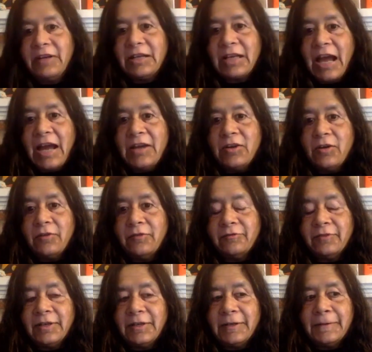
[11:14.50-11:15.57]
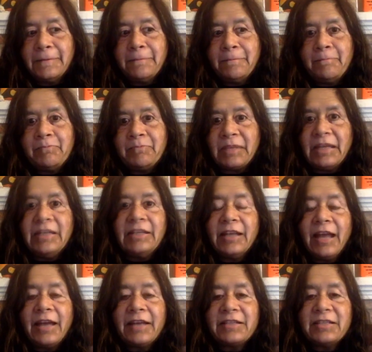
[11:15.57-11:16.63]
kind of
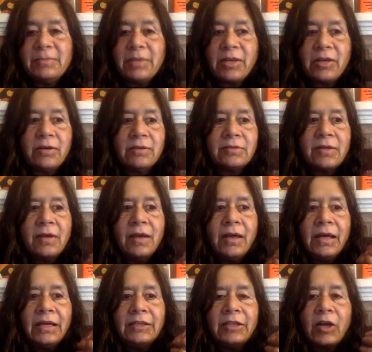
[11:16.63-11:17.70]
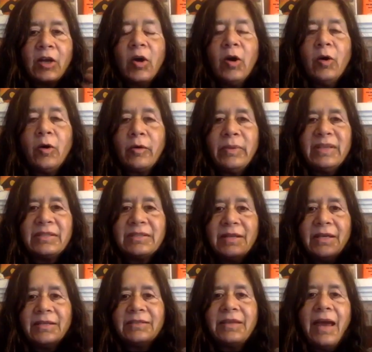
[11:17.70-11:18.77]
interaction, because the core
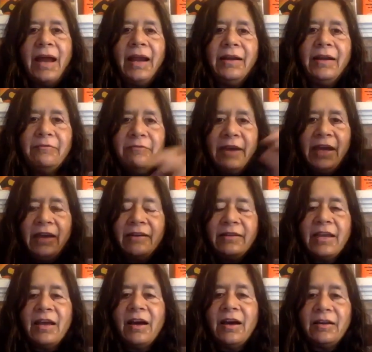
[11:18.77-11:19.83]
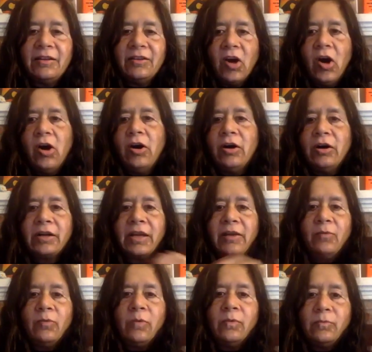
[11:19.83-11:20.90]
business and where they are in the org
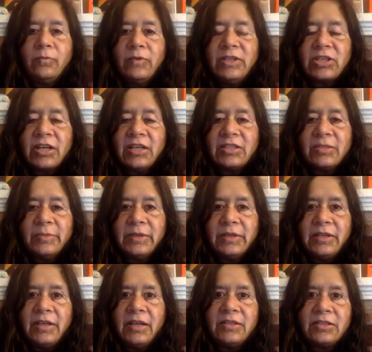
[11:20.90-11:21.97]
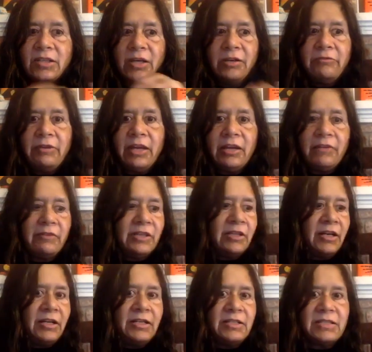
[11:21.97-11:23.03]
and which customer they're serving, whether
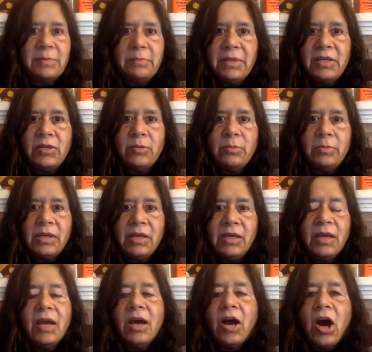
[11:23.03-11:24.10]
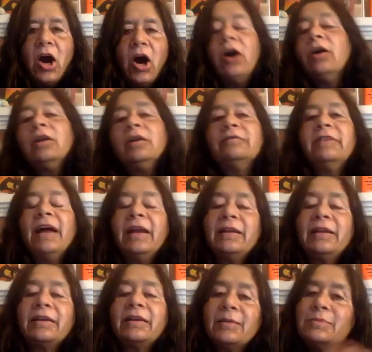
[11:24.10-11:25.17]
it is a B2B, all of that
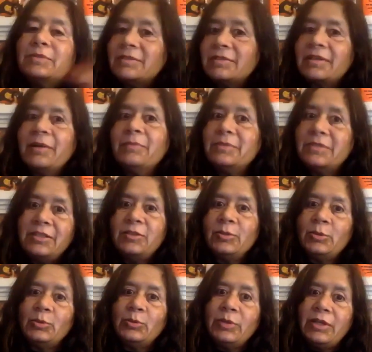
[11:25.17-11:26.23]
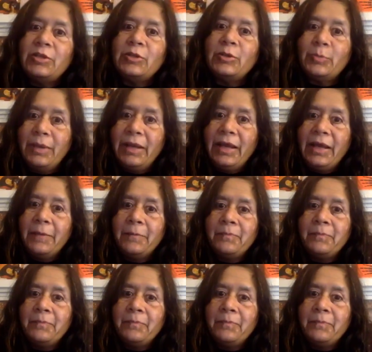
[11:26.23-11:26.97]
comes into play.